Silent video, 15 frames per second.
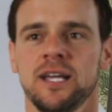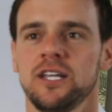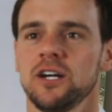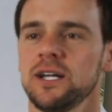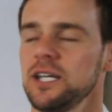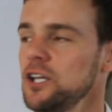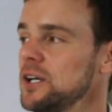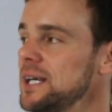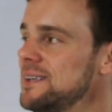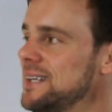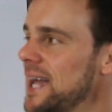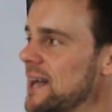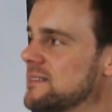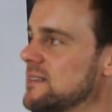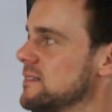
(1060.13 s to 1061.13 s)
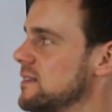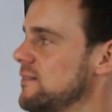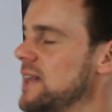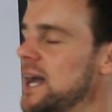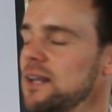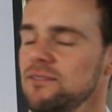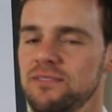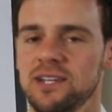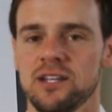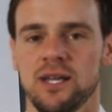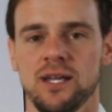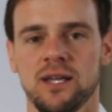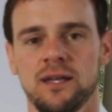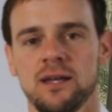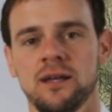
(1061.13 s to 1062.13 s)
You'll, you'll get the essence of that
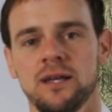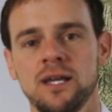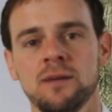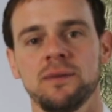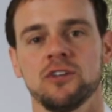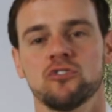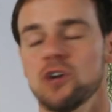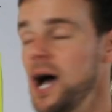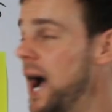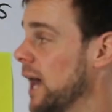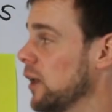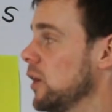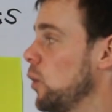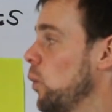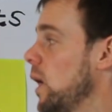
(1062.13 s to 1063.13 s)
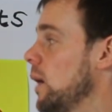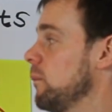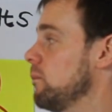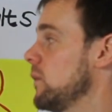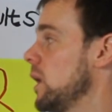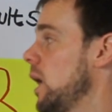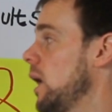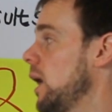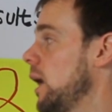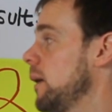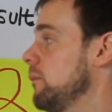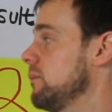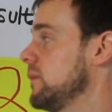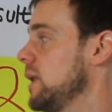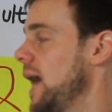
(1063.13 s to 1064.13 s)
uh, image. I don't know what
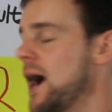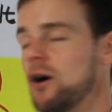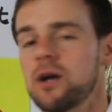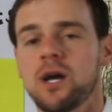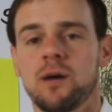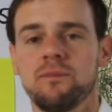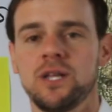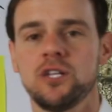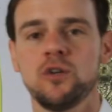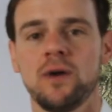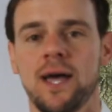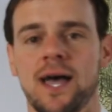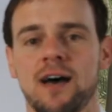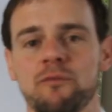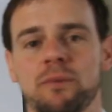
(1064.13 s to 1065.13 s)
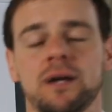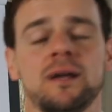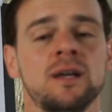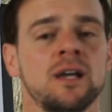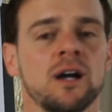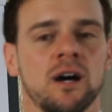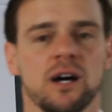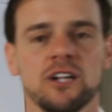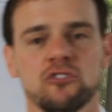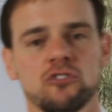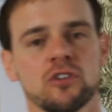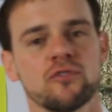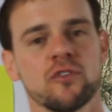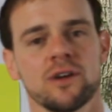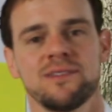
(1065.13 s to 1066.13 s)
uh, outcome that you have, but Let's
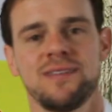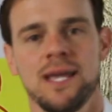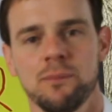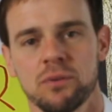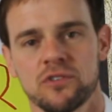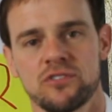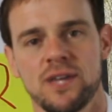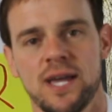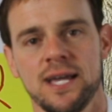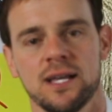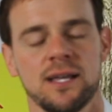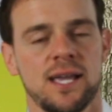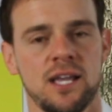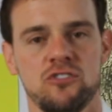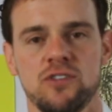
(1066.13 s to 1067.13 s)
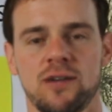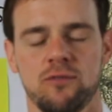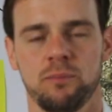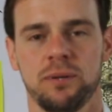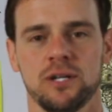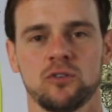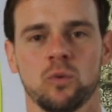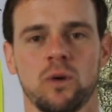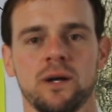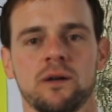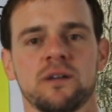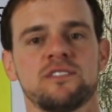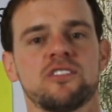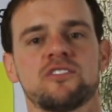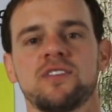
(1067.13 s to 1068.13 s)
just, for example's sake, in case you haven't picked one,
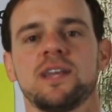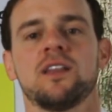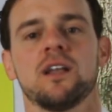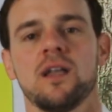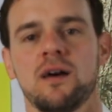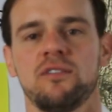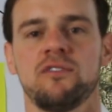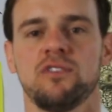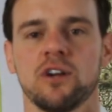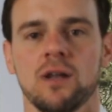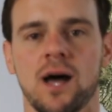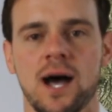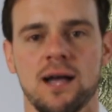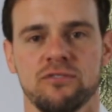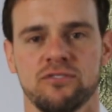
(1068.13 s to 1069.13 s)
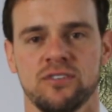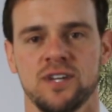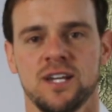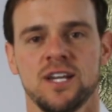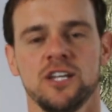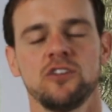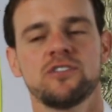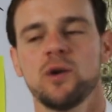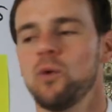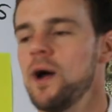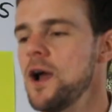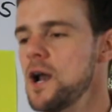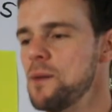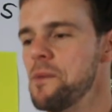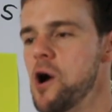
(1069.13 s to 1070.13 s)
let's just say the love of your life. You say,
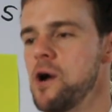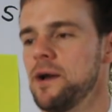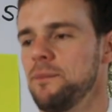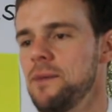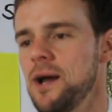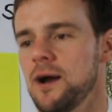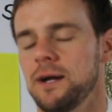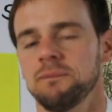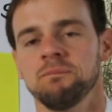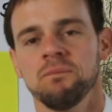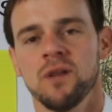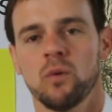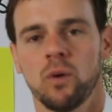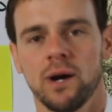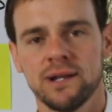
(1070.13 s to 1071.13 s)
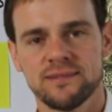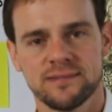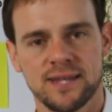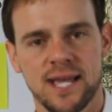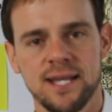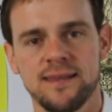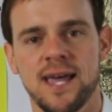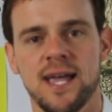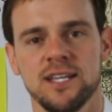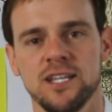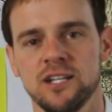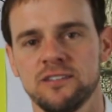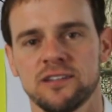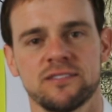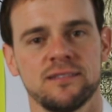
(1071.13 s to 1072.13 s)
well, Aaron, I'm already married. Well, let's say that
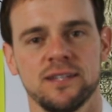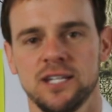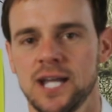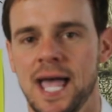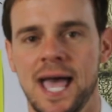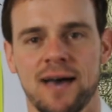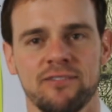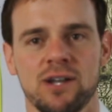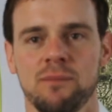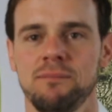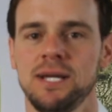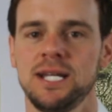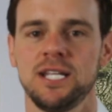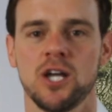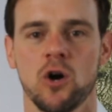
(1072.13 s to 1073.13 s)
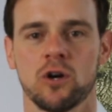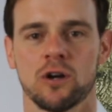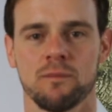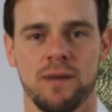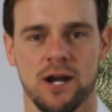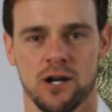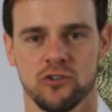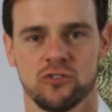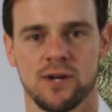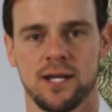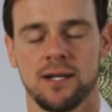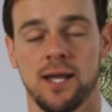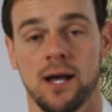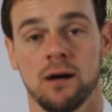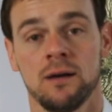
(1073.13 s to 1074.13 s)
you just, you're having a mediocre marriage
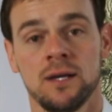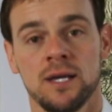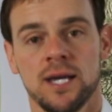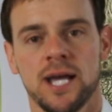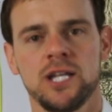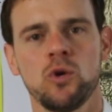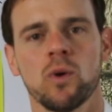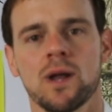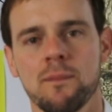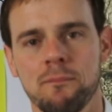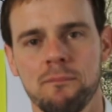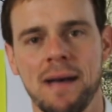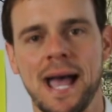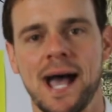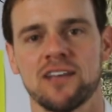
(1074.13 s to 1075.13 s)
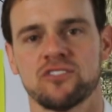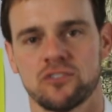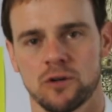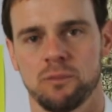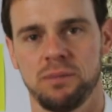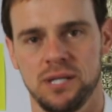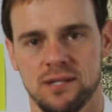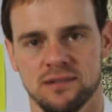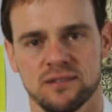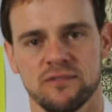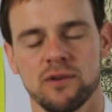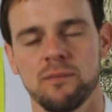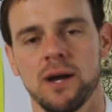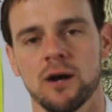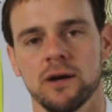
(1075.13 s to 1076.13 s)
right now, and you want a masterpiece
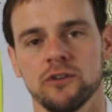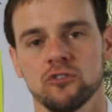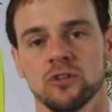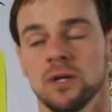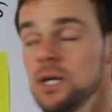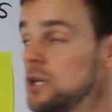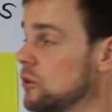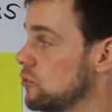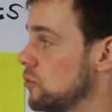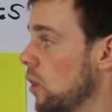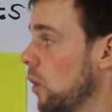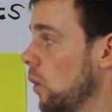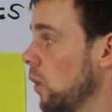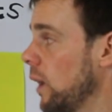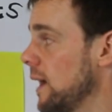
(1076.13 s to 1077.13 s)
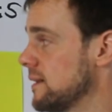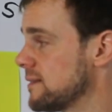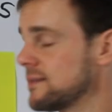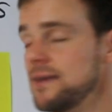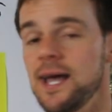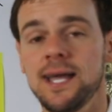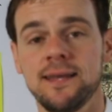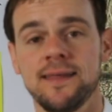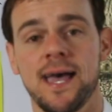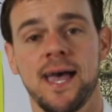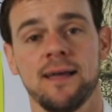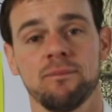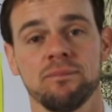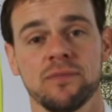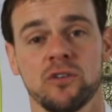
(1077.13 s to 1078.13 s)
of a marriage. So let's say
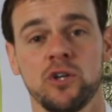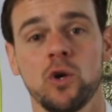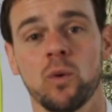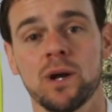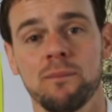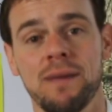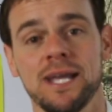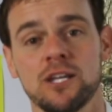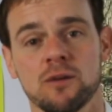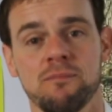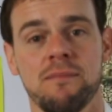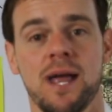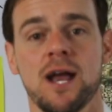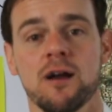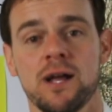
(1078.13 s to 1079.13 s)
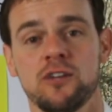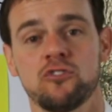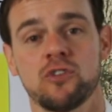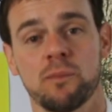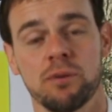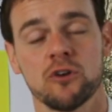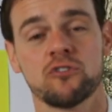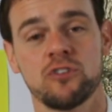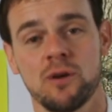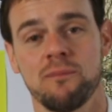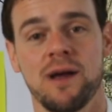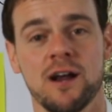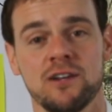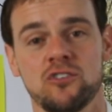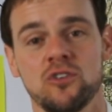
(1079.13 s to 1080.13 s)
that you want to make your marriage, the person you're
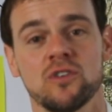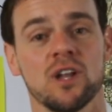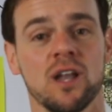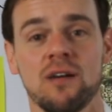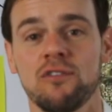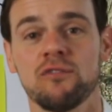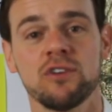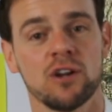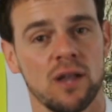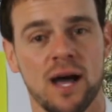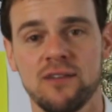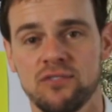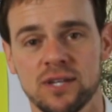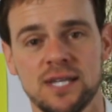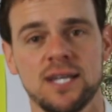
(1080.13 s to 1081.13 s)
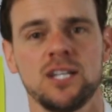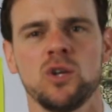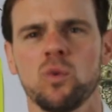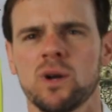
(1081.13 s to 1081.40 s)
married to, the love of your life again.